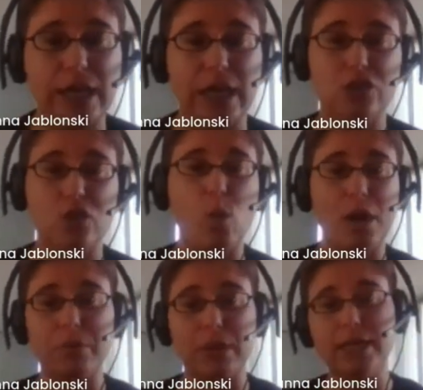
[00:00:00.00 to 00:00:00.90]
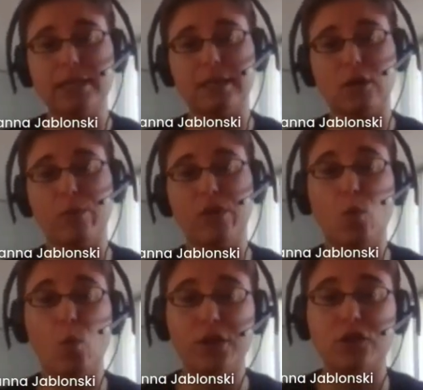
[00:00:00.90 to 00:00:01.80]
linking to one place that will be the
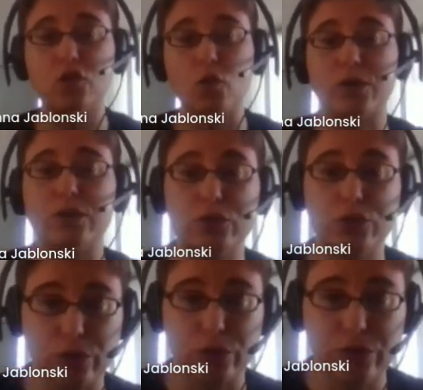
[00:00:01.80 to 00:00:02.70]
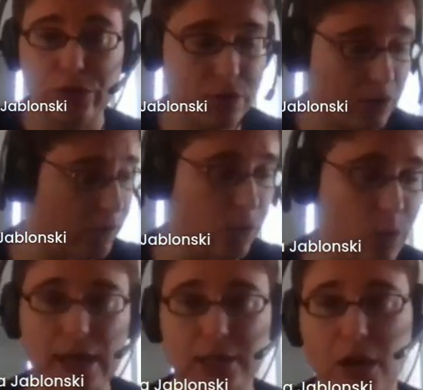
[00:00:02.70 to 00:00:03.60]
one source of truth for
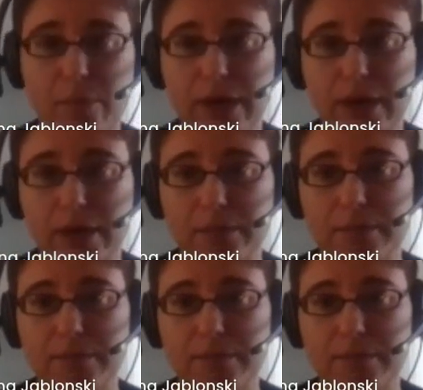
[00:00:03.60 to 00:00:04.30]
that topic.